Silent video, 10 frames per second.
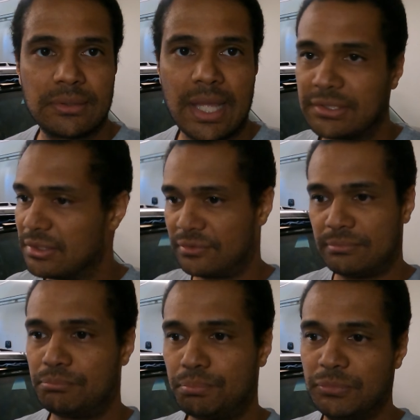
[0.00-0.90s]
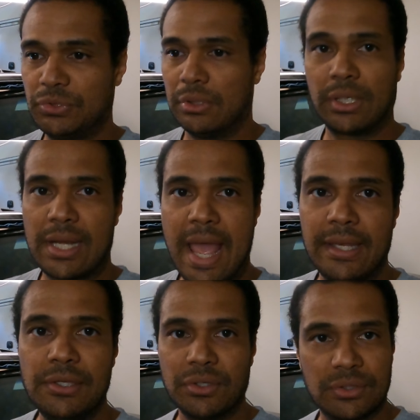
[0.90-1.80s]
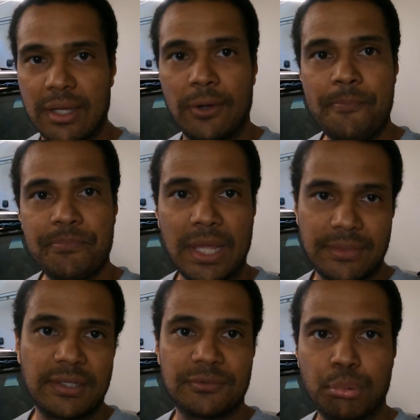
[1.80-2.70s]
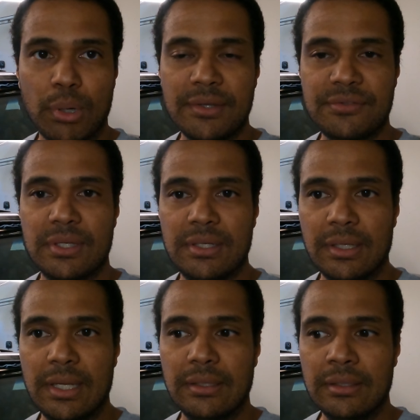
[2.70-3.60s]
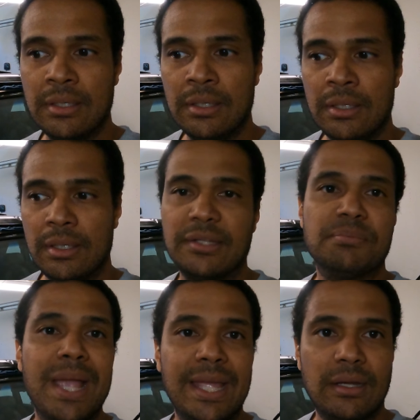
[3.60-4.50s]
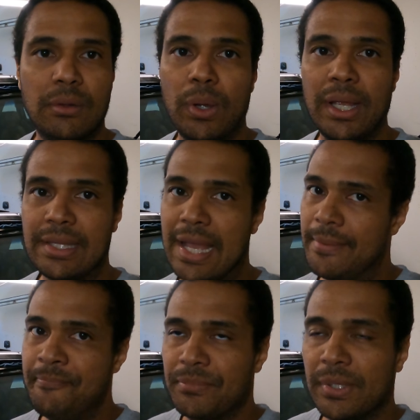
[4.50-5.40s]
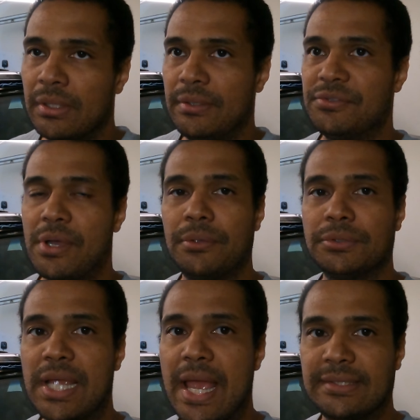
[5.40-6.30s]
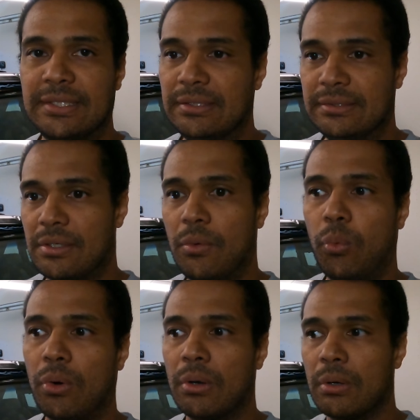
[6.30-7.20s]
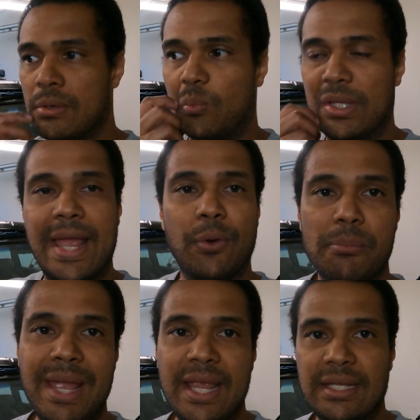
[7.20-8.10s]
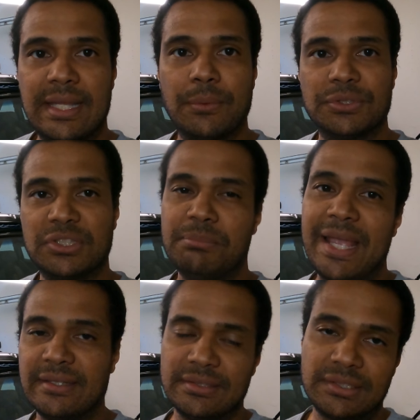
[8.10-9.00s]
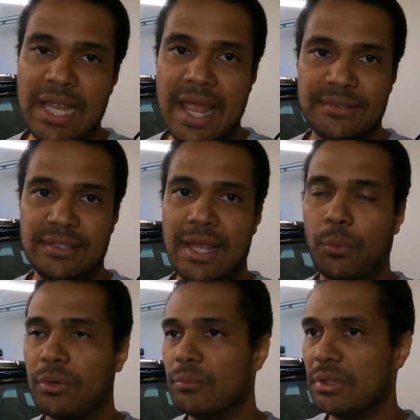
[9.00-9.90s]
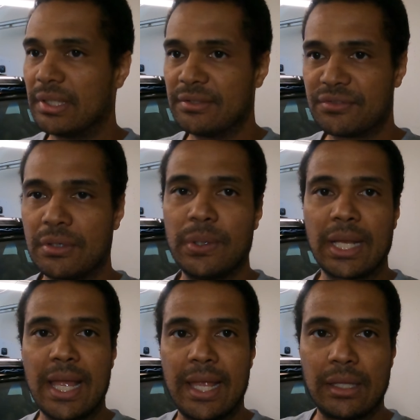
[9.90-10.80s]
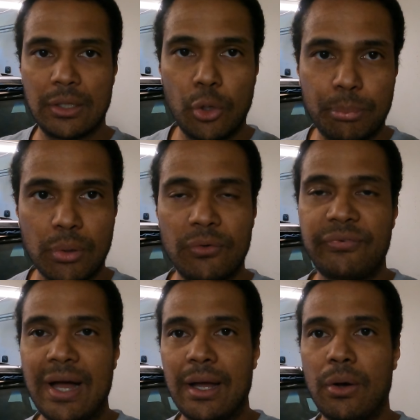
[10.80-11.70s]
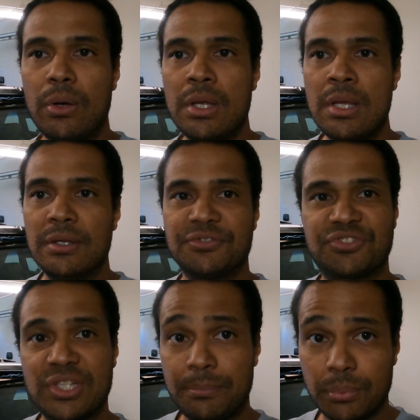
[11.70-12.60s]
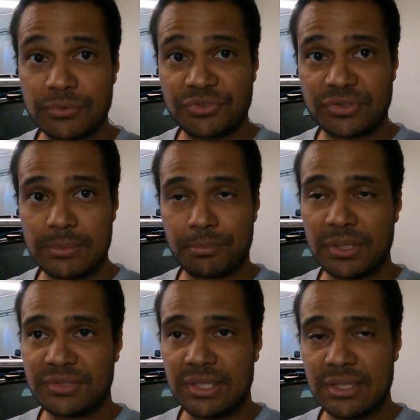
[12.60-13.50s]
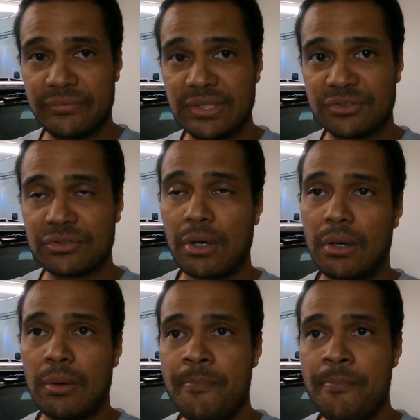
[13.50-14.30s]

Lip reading: That's just, you looking at it, you can tell that thing's braced and it's made in a way that these other chassis were, when they were made, they were just made as a chassis. They weren't really considering, hey, low profile, simplicity of install.